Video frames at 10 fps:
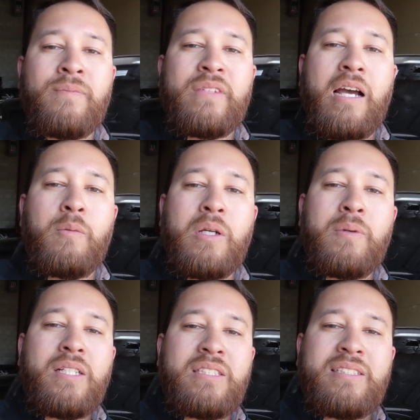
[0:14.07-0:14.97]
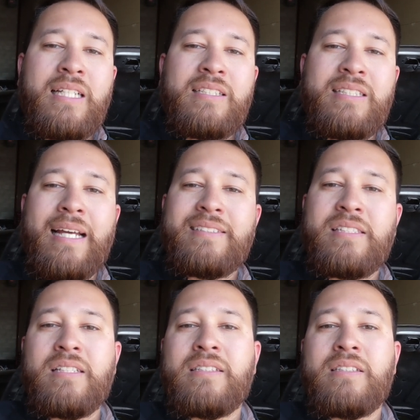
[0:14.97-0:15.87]
Now, what it was, it said it had
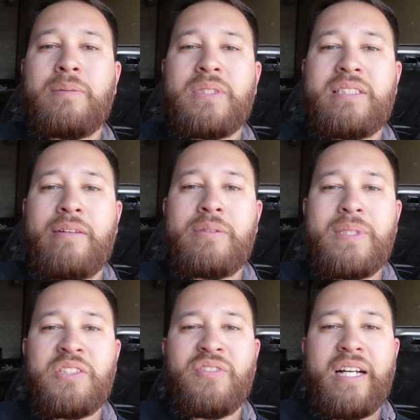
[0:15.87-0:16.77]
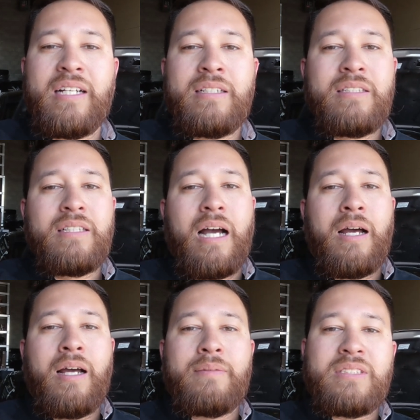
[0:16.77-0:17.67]
cylinder number 7 misfire. Uh,
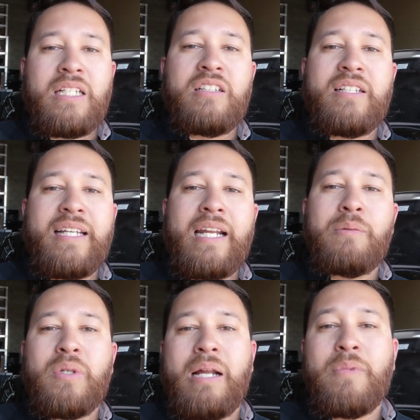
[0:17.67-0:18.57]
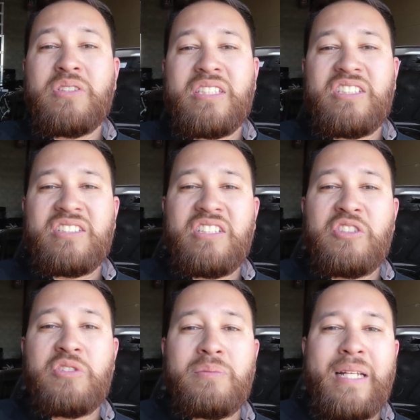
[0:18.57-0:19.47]
I'm going to take a look at it, but I'm mostly just going to
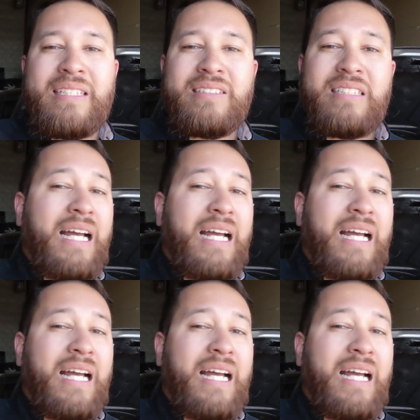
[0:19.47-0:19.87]
do some maintenance.